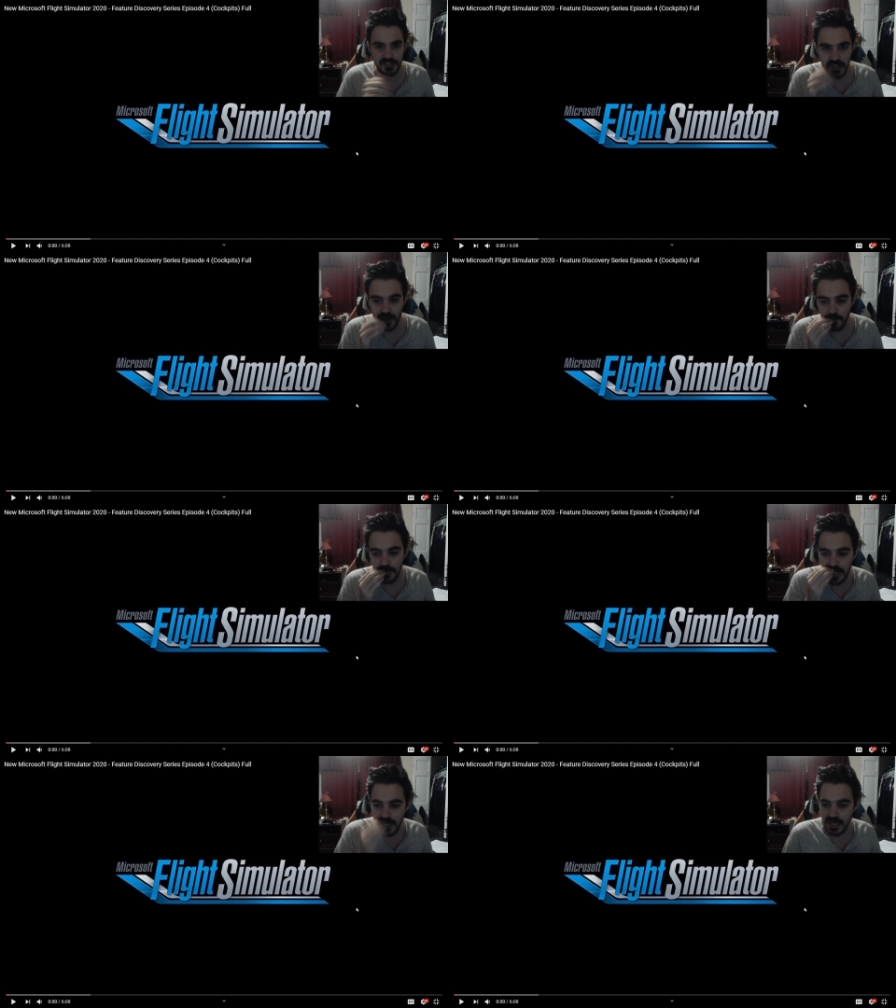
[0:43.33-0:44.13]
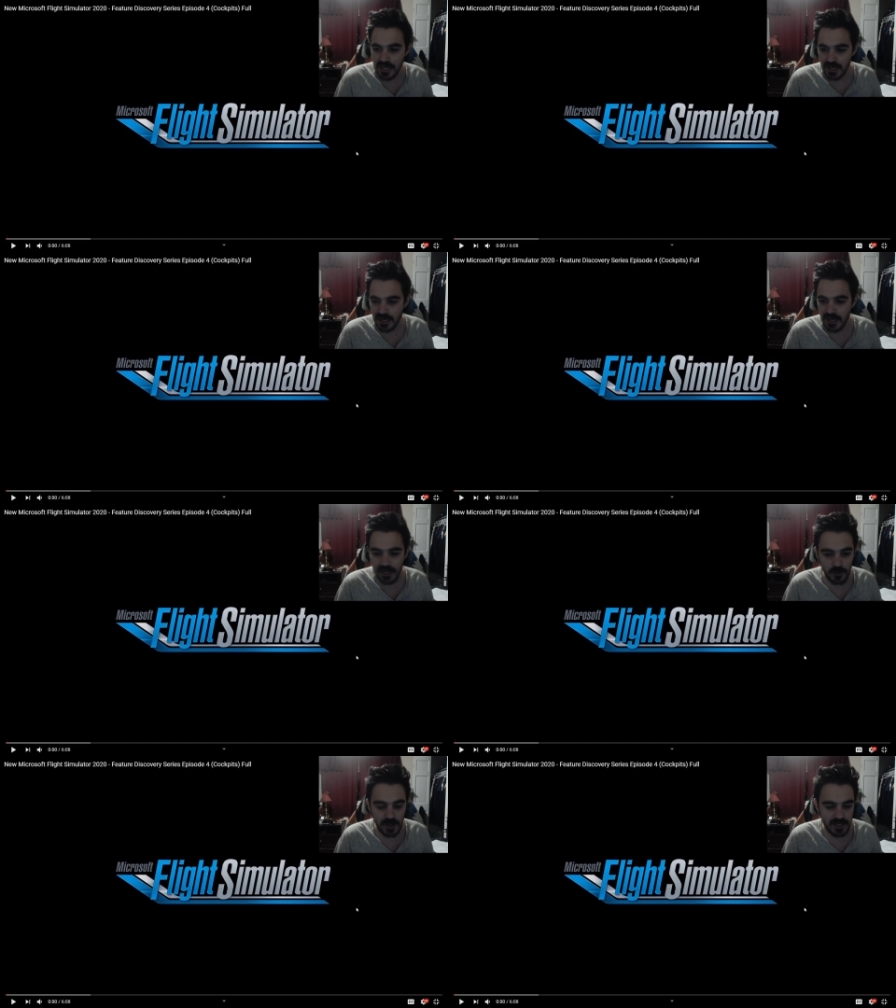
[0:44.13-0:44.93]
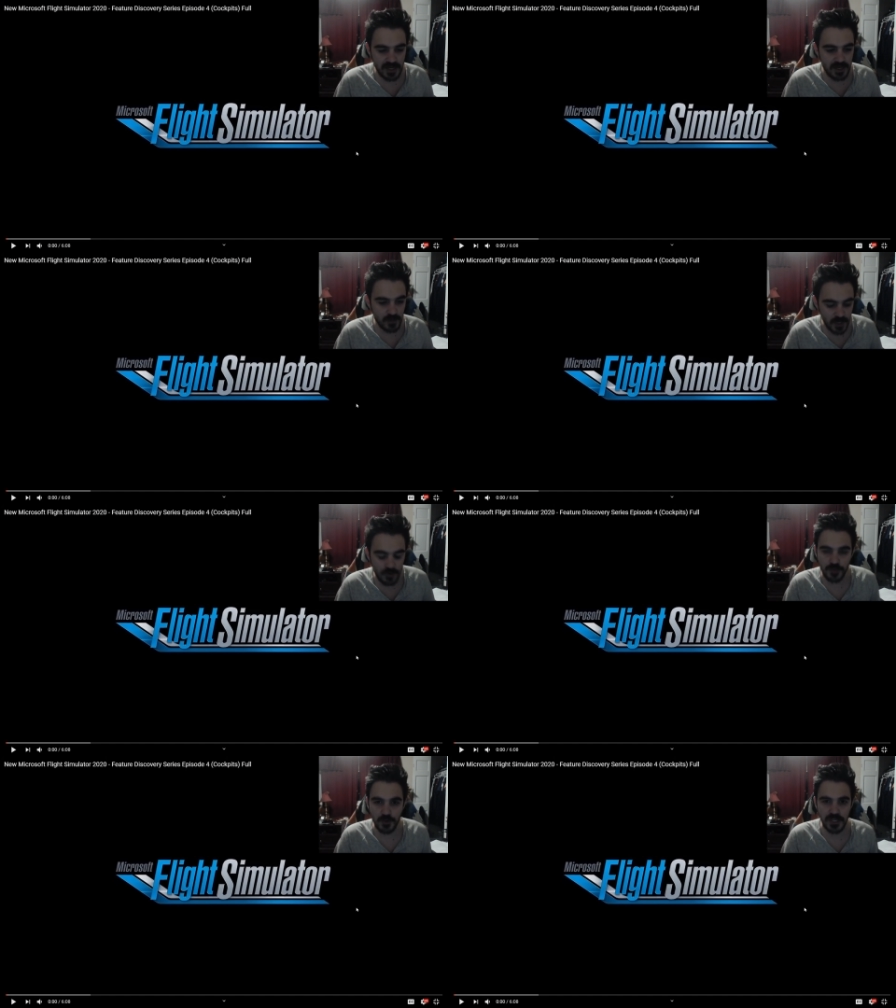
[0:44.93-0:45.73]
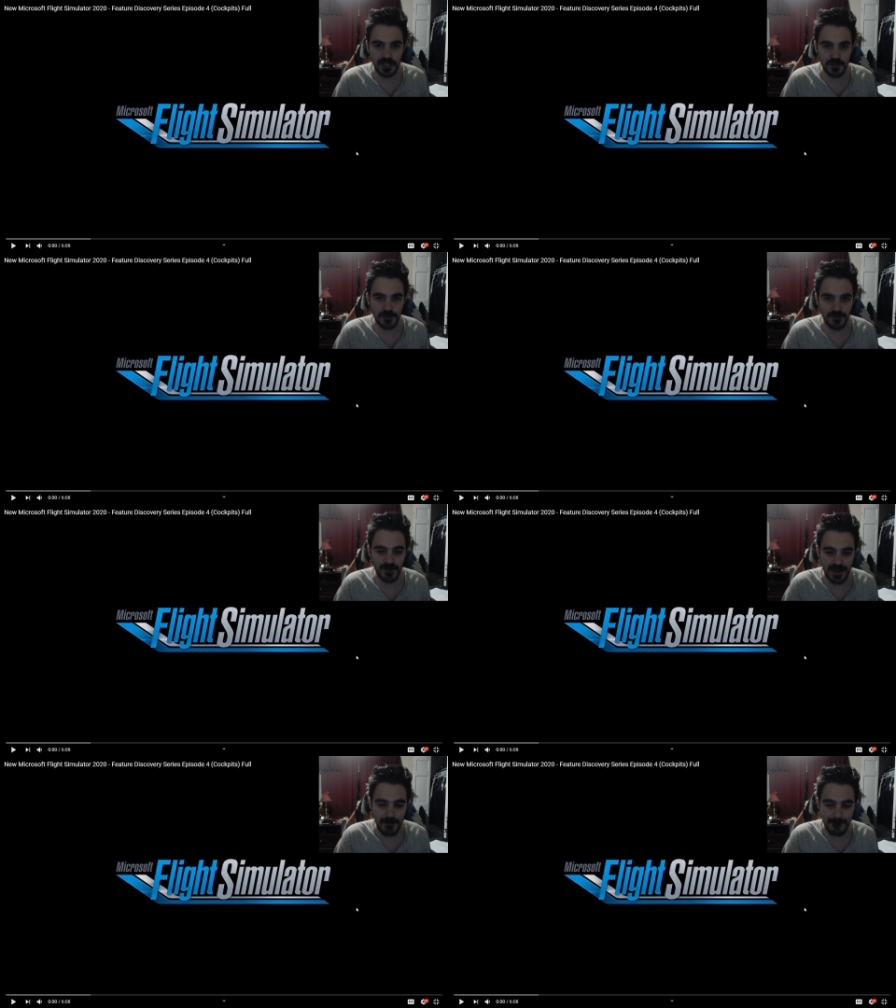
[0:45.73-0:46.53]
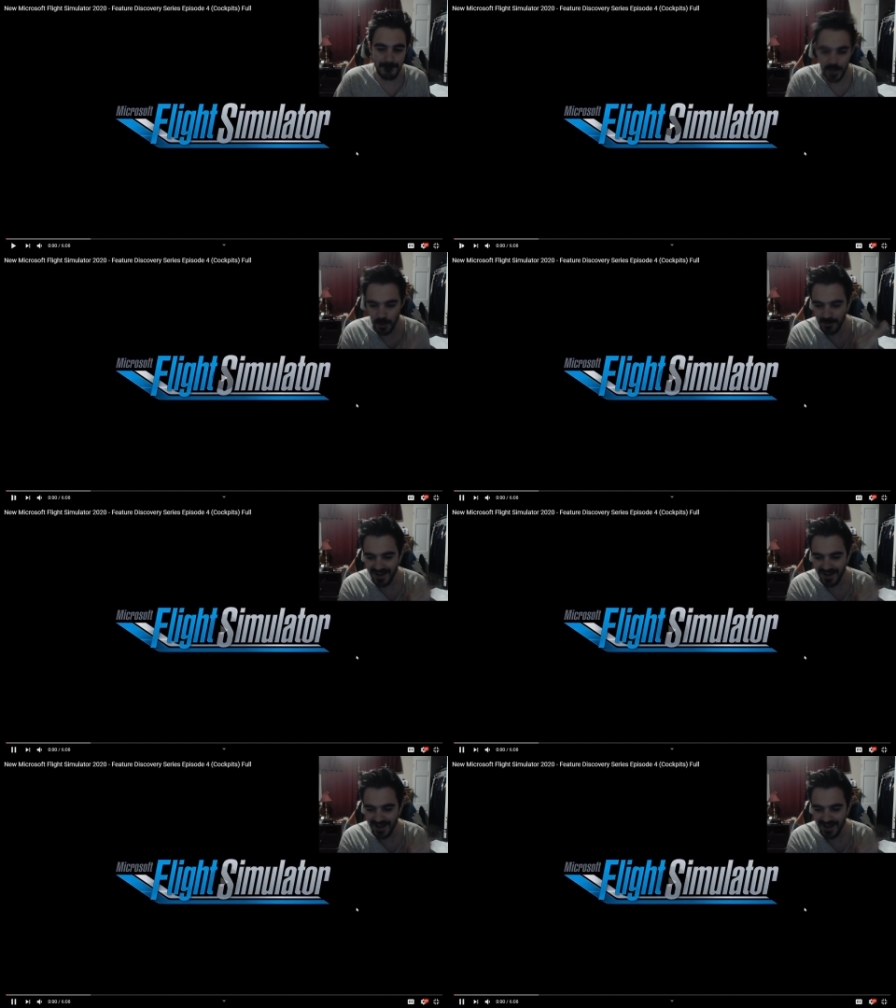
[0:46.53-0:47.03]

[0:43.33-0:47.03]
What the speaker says: So, anyway, here we go. 3, 2, 1, and boom.